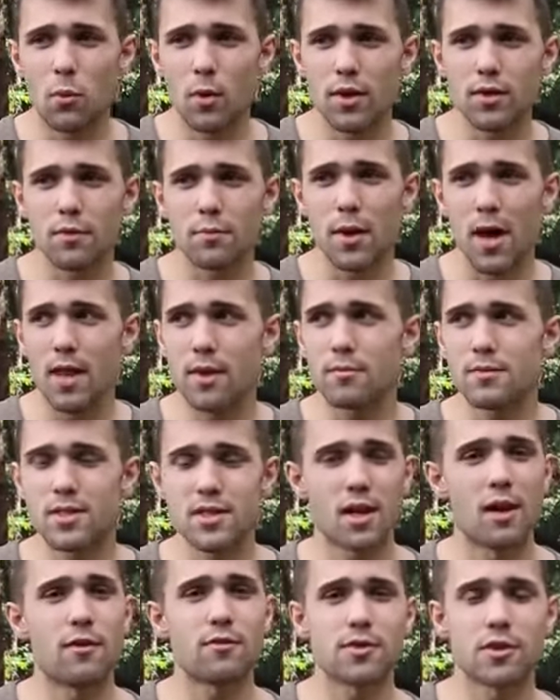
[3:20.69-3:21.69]
when they're by
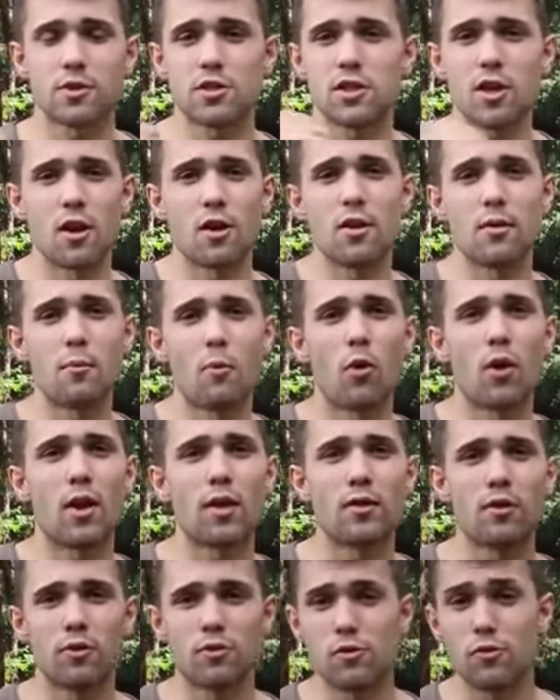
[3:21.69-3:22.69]
themselves, they'll start in the
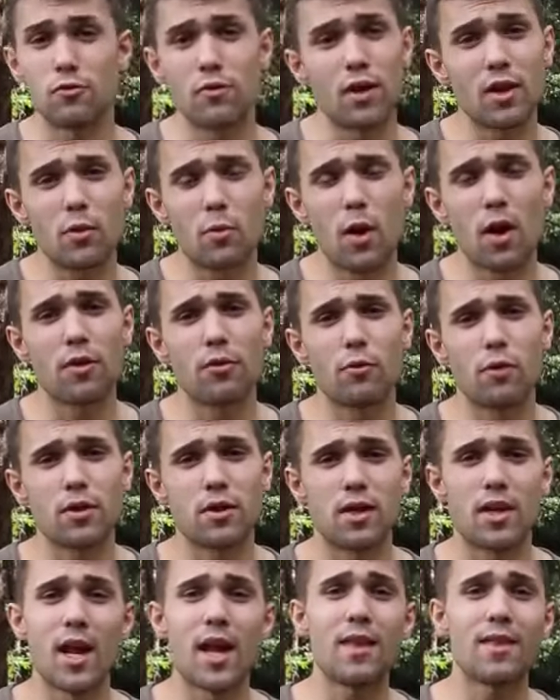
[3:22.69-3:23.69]
morning, they'll do really well
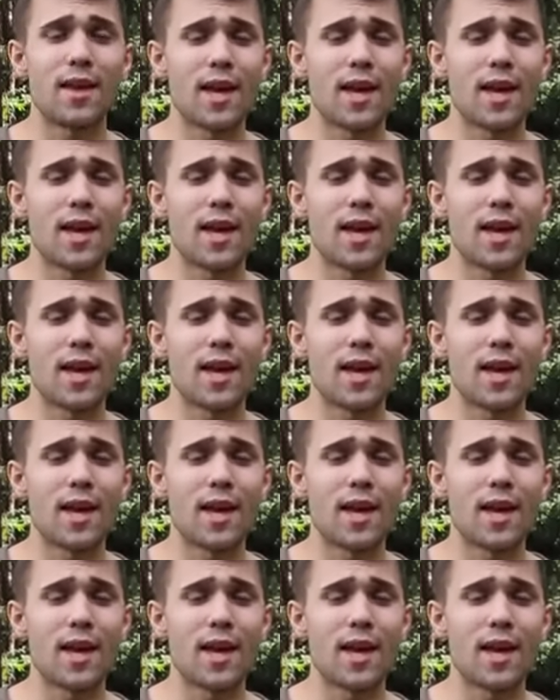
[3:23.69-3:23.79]
throughout the day,